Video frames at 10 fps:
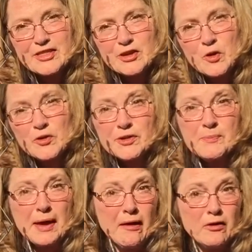on the
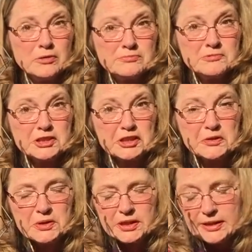bell too,
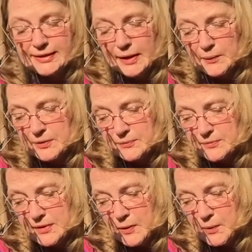and
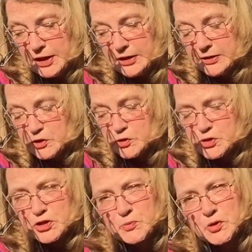that way
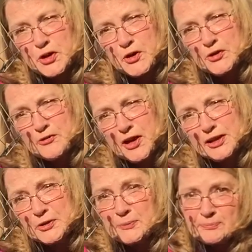YouTube will notify
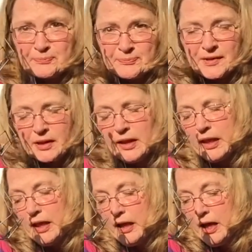you.
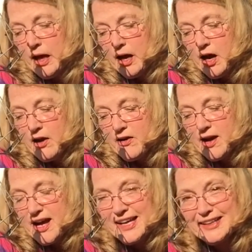All
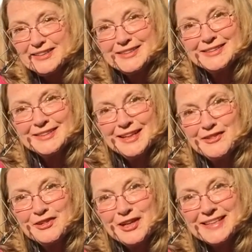right,
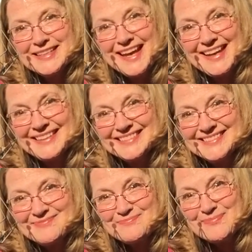have a great day.
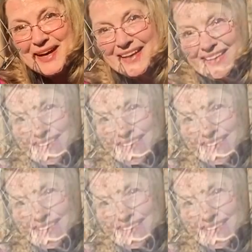Bye.